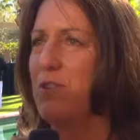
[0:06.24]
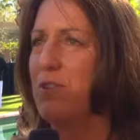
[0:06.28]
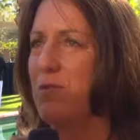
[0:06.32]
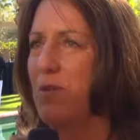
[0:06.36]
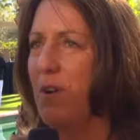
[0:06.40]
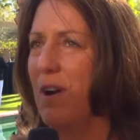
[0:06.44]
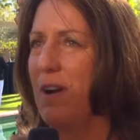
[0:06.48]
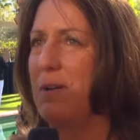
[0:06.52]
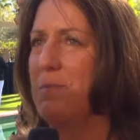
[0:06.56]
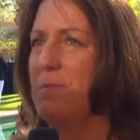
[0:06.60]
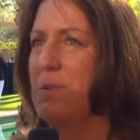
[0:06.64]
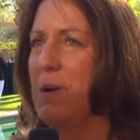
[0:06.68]

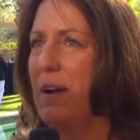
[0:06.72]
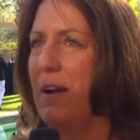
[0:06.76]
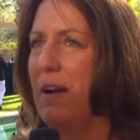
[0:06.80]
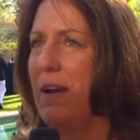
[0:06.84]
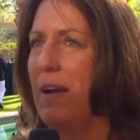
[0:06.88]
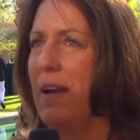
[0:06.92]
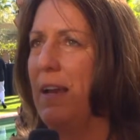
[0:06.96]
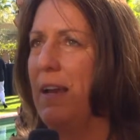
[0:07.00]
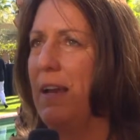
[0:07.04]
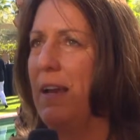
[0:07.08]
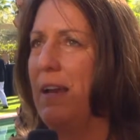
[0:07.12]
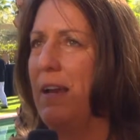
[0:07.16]
struck
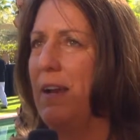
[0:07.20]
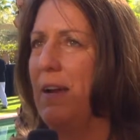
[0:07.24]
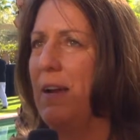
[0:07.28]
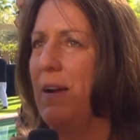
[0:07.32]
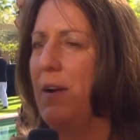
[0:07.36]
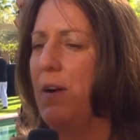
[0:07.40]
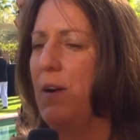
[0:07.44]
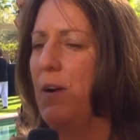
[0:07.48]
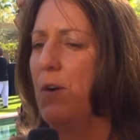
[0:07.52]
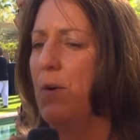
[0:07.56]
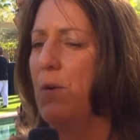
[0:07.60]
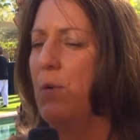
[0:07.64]
by
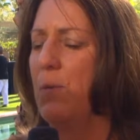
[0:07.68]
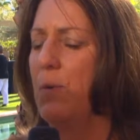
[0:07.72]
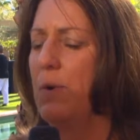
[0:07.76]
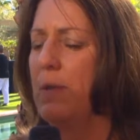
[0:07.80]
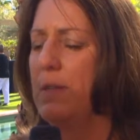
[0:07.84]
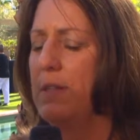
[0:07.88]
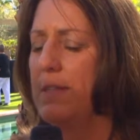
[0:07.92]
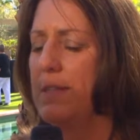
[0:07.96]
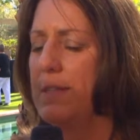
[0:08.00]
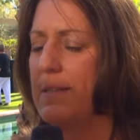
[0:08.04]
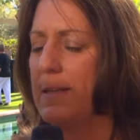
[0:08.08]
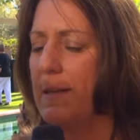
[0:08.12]

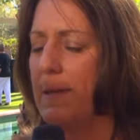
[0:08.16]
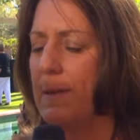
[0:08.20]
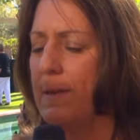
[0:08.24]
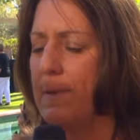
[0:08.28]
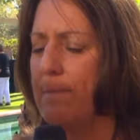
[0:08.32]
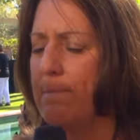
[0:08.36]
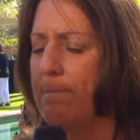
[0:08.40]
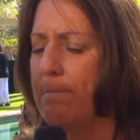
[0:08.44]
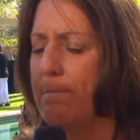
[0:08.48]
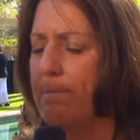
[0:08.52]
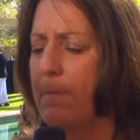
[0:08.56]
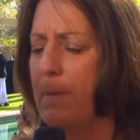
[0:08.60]
was
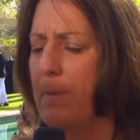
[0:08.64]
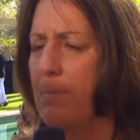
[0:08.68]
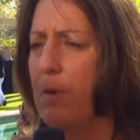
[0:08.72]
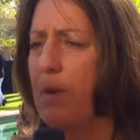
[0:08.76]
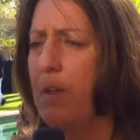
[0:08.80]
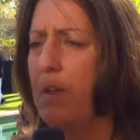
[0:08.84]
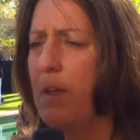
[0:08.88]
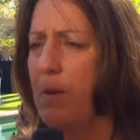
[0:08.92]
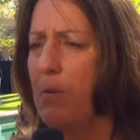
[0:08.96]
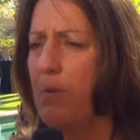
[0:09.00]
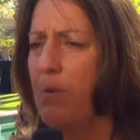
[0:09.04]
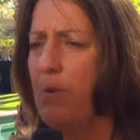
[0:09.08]
um,
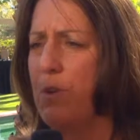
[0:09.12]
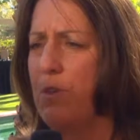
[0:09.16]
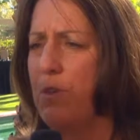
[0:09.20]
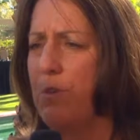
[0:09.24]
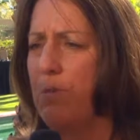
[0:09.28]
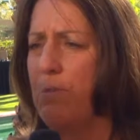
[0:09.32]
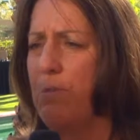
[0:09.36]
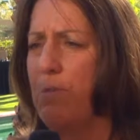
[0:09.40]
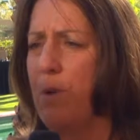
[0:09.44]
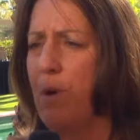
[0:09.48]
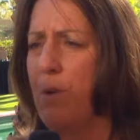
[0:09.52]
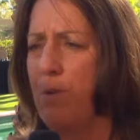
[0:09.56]
really
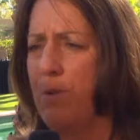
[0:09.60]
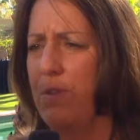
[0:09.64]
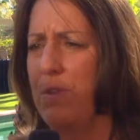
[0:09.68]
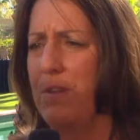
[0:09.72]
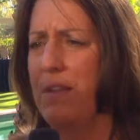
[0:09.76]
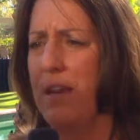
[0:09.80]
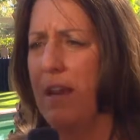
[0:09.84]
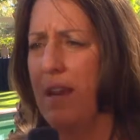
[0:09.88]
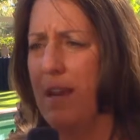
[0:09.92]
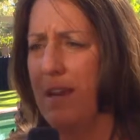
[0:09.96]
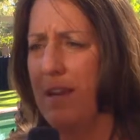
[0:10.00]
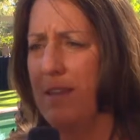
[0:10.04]
with
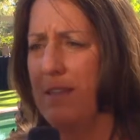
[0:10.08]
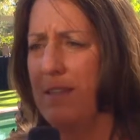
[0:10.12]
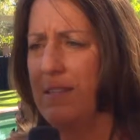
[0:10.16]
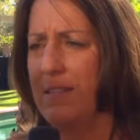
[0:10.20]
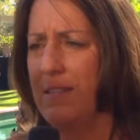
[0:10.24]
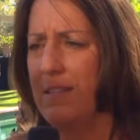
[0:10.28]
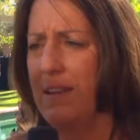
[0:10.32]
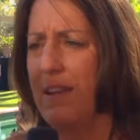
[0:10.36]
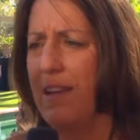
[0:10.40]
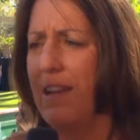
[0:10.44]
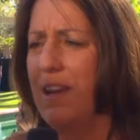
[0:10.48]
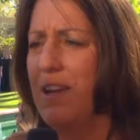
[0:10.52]
both
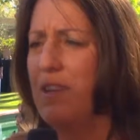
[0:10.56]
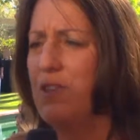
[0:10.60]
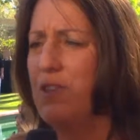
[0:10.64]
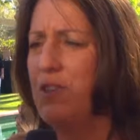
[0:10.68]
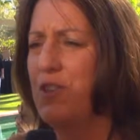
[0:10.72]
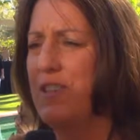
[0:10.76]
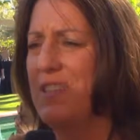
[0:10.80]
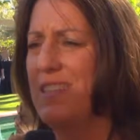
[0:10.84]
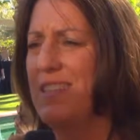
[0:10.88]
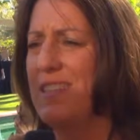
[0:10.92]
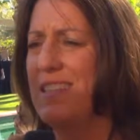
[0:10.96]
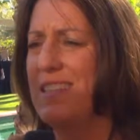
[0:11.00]
days,
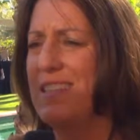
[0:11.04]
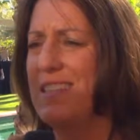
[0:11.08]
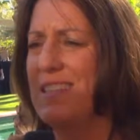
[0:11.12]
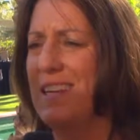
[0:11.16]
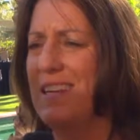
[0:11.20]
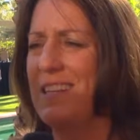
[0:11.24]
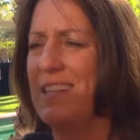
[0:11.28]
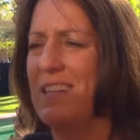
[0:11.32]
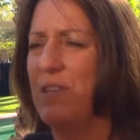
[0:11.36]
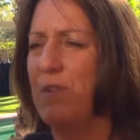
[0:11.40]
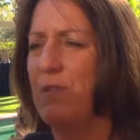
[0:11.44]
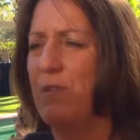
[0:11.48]
just the
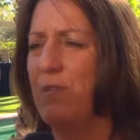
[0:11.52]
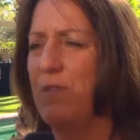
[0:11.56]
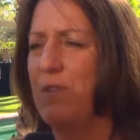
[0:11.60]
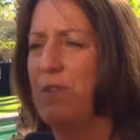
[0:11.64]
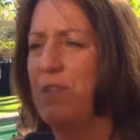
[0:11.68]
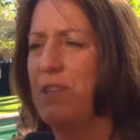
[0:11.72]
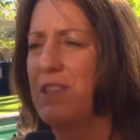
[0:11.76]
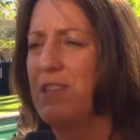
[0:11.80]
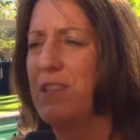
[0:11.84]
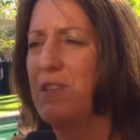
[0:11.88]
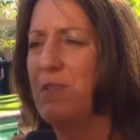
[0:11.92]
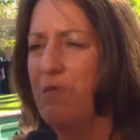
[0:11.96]
sense of
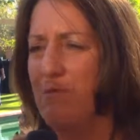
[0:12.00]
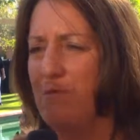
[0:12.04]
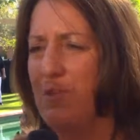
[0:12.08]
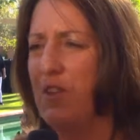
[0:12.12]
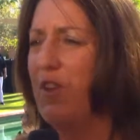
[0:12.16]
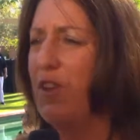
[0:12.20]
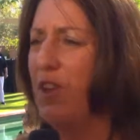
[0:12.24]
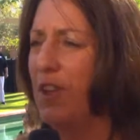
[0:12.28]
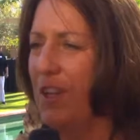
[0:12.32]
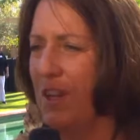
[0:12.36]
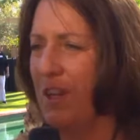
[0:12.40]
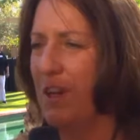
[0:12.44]

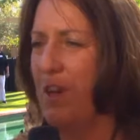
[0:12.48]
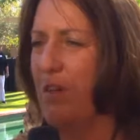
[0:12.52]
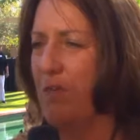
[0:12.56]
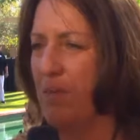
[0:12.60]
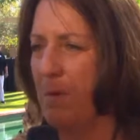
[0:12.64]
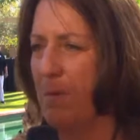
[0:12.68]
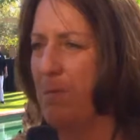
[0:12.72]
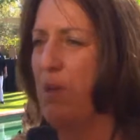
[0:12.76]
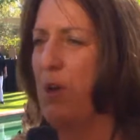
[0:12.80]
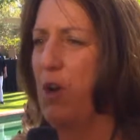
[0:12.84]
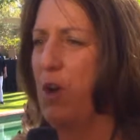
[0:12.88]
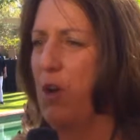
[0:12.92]
civility
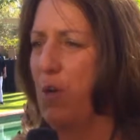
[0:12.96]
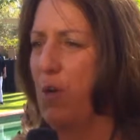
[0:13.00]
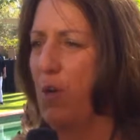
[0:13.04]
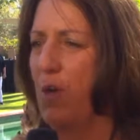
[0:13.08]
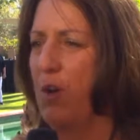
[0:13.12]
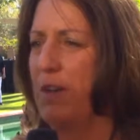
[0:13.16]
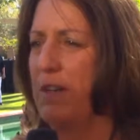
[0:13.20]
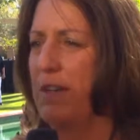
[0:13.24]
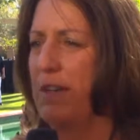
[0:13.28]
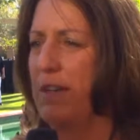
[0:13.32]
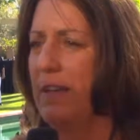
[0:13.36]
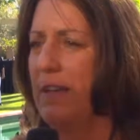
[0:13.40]
from the
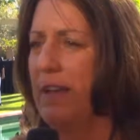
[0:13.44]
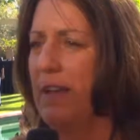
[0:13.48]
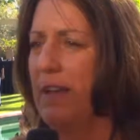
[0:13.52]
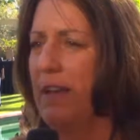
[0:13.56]
court.